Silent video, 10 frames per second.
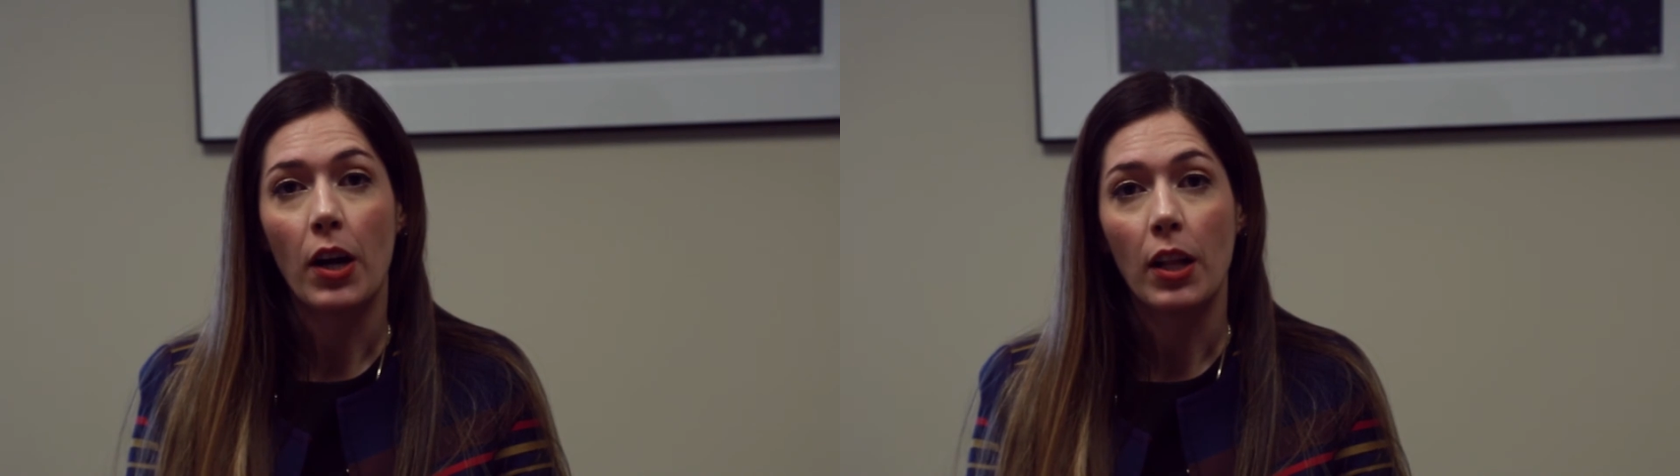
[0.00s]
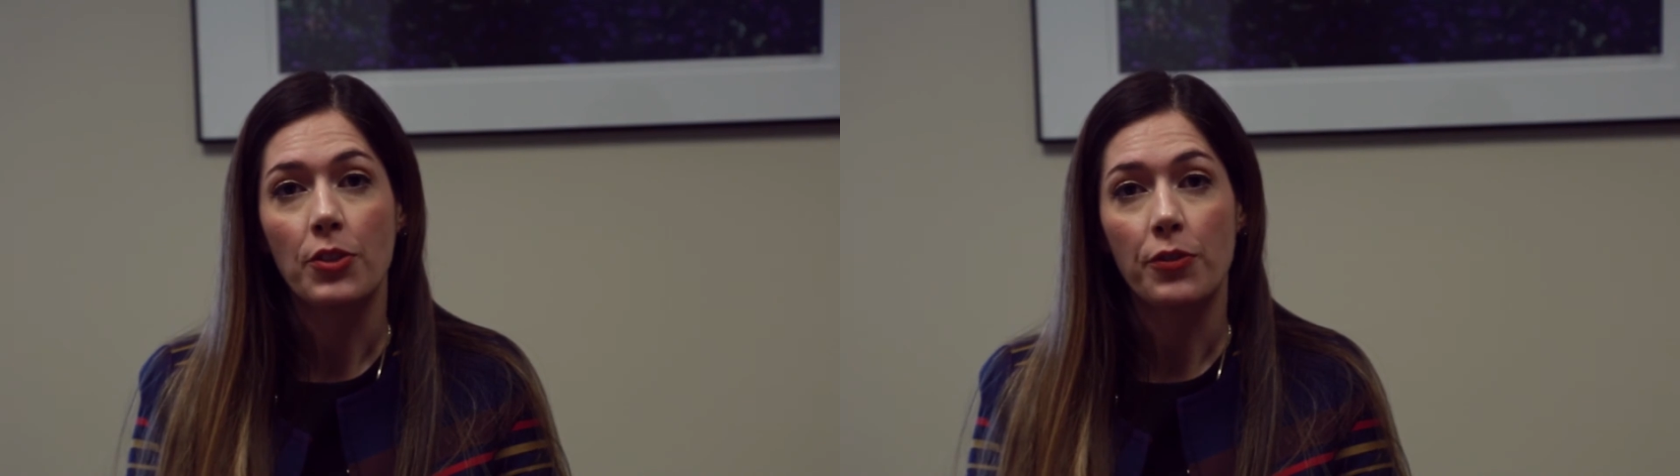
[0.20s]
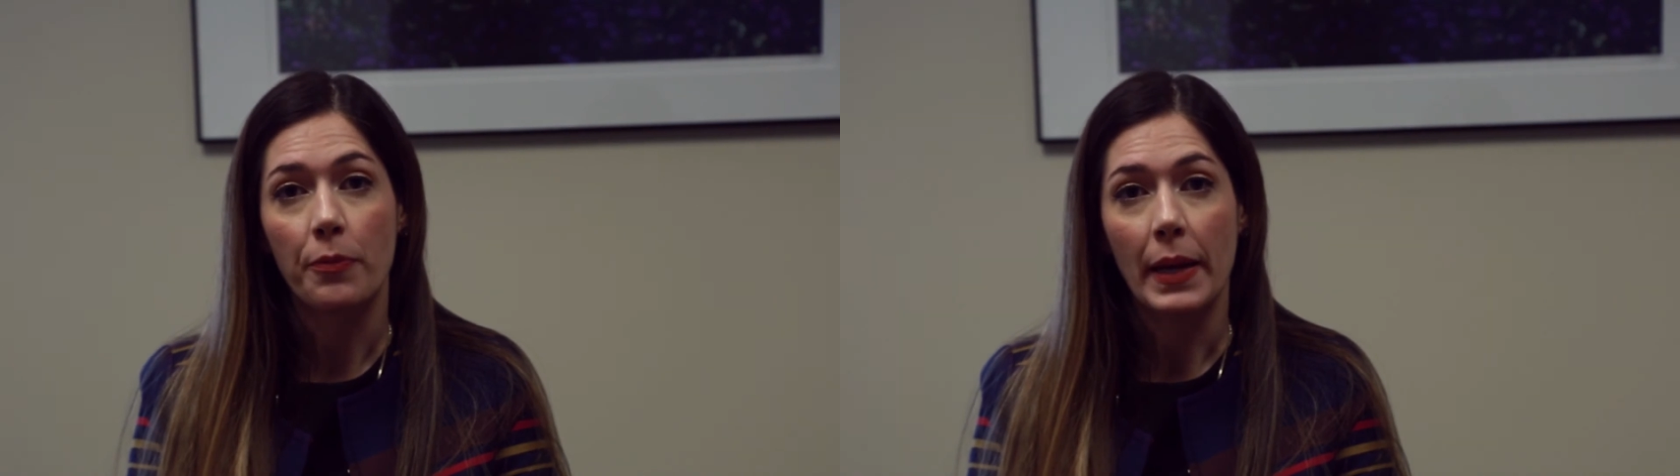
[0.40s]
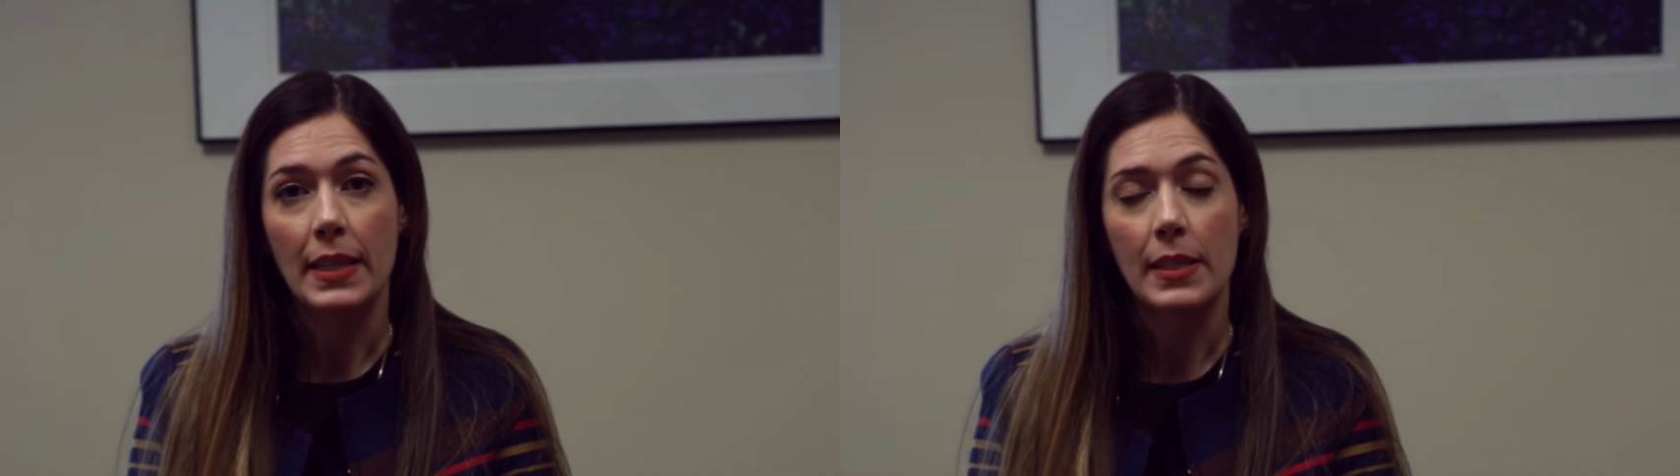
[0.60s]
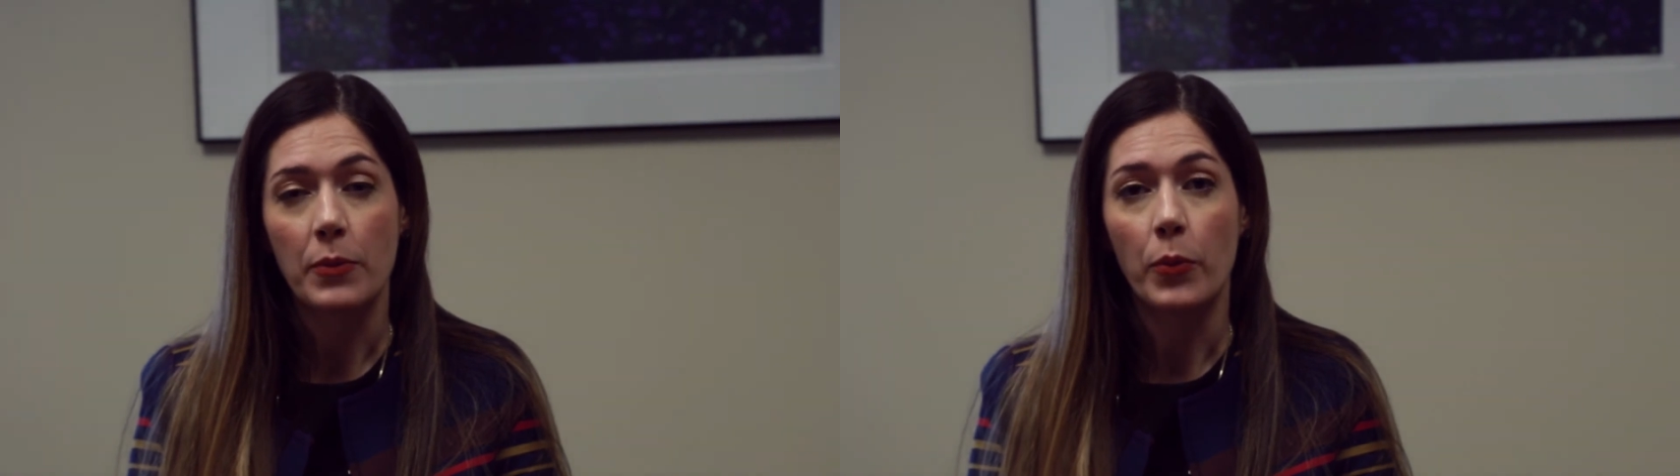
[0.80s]
College of
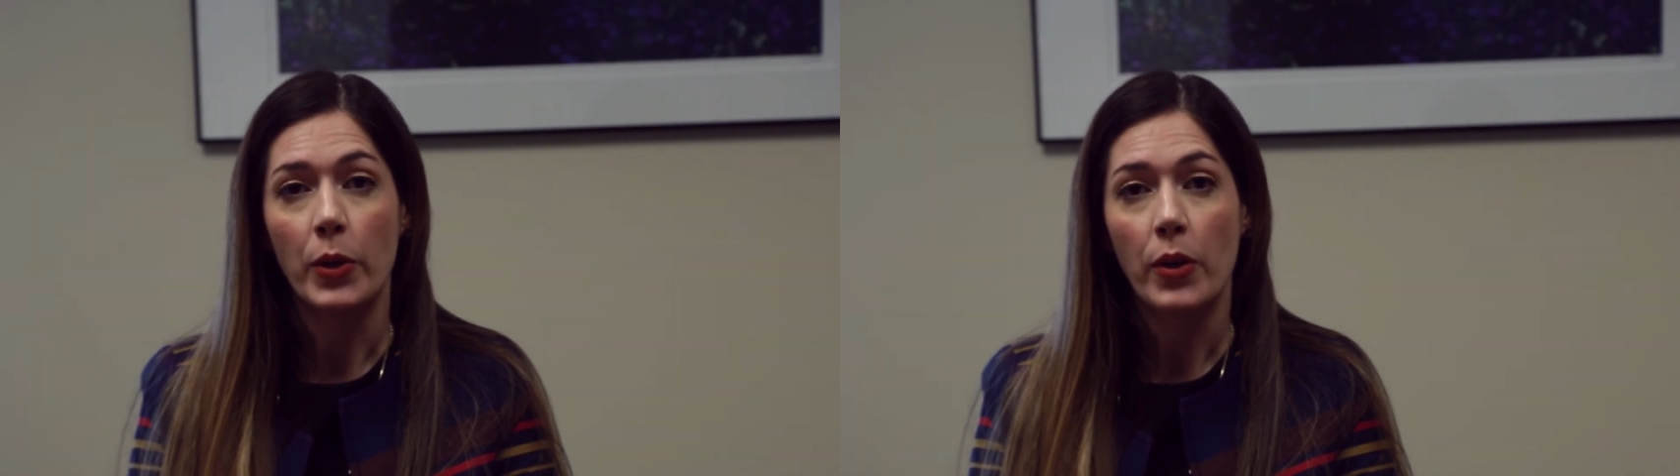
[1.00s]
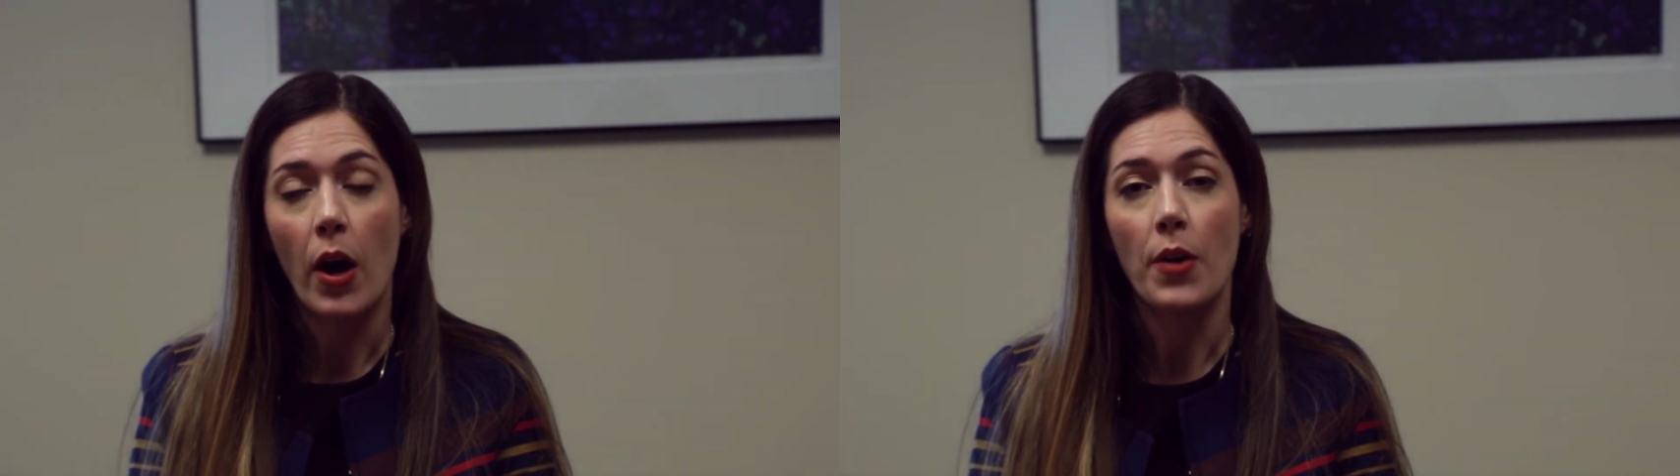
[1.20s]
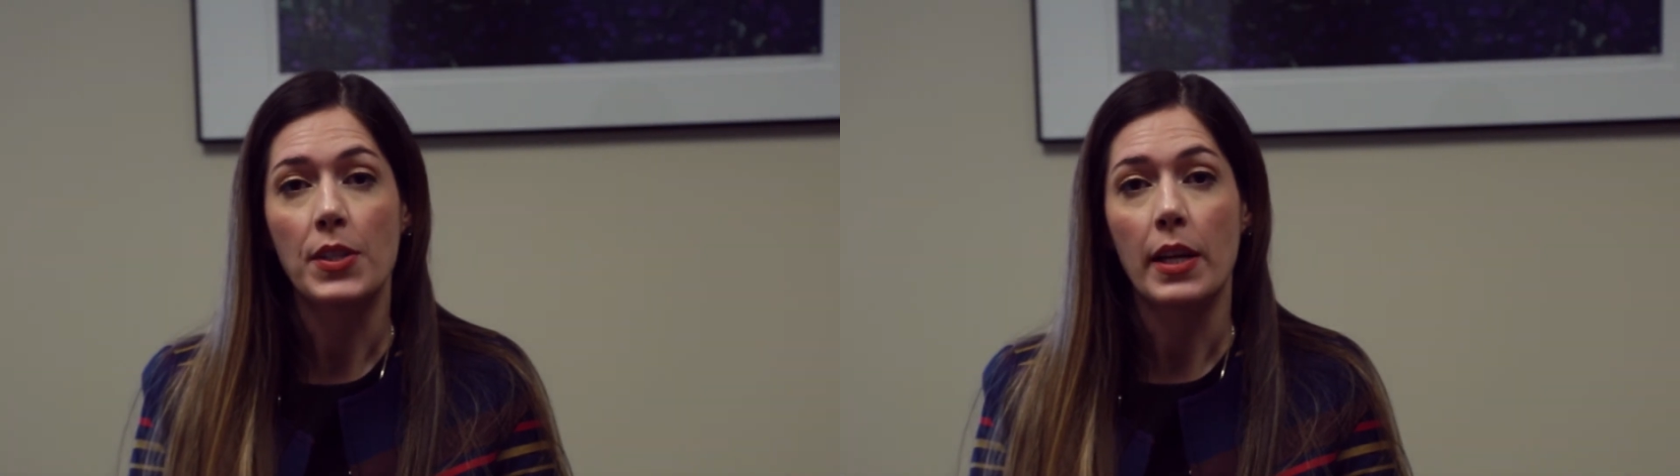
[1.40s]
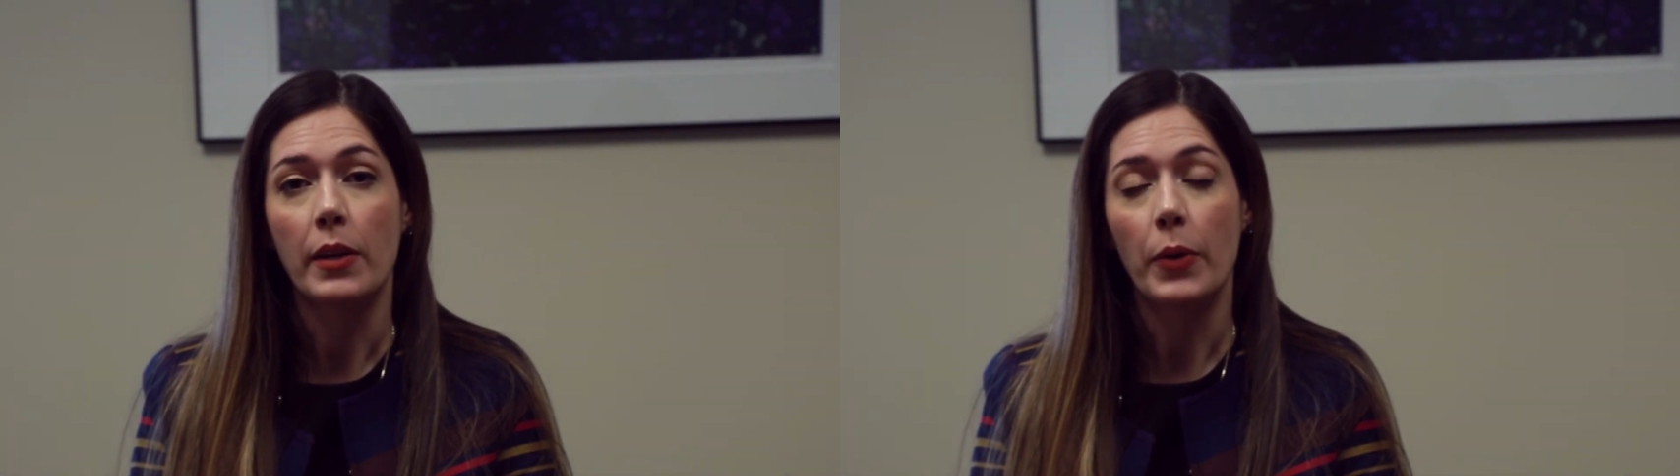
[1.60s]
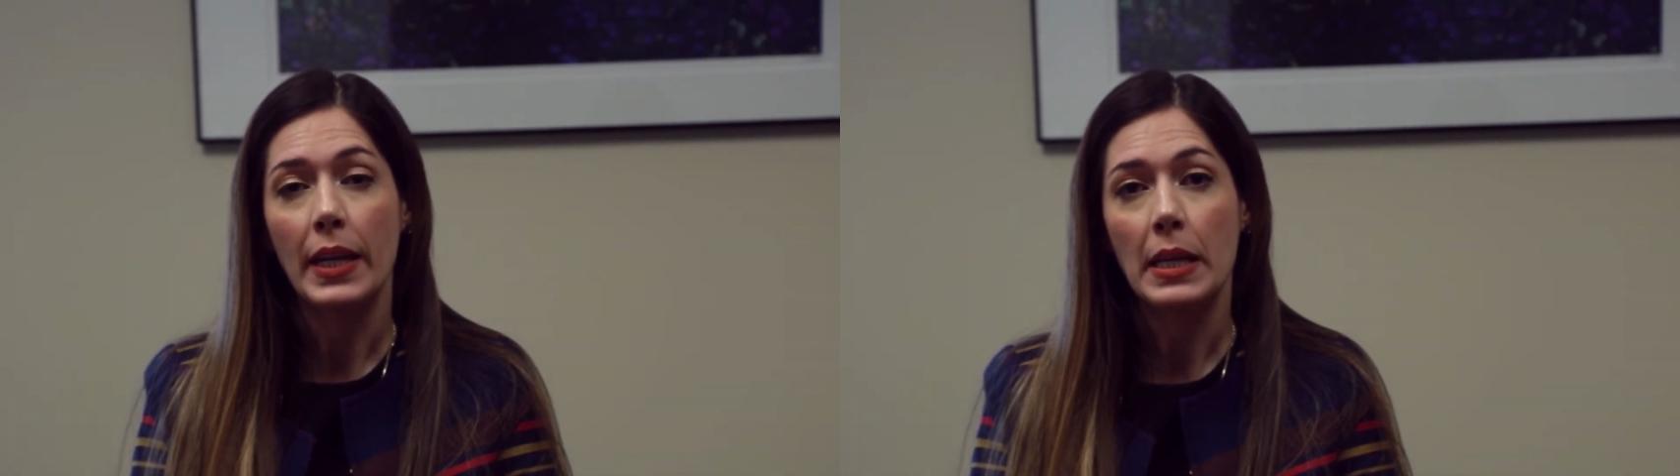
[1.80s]
Medicine will cause a
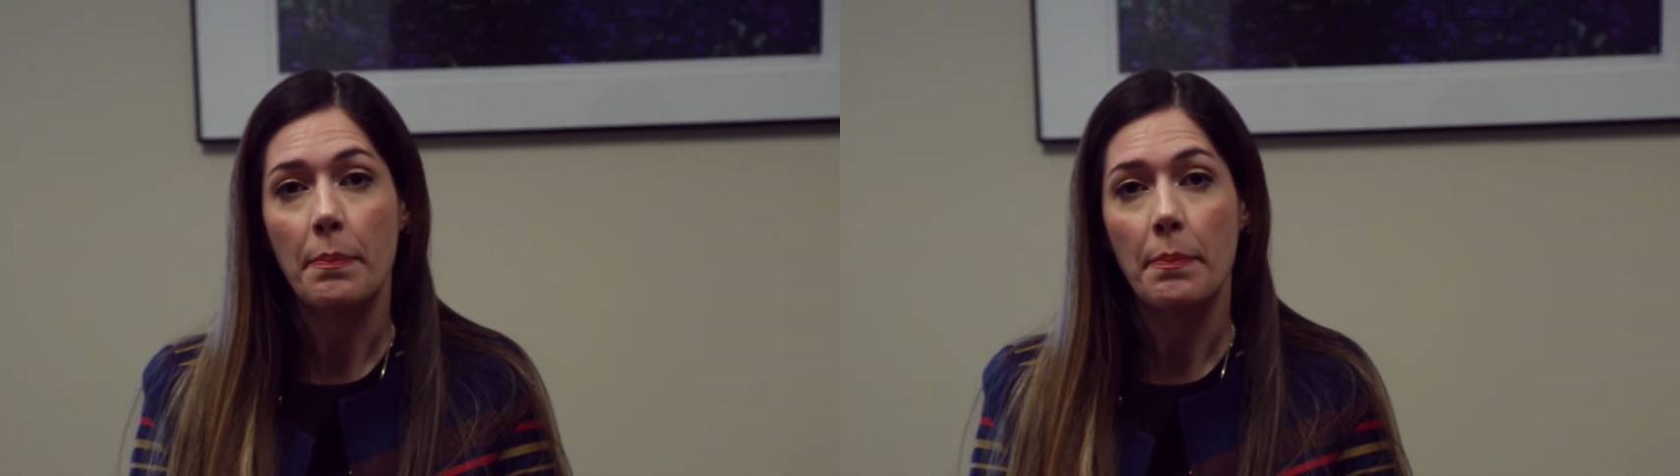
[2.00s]
great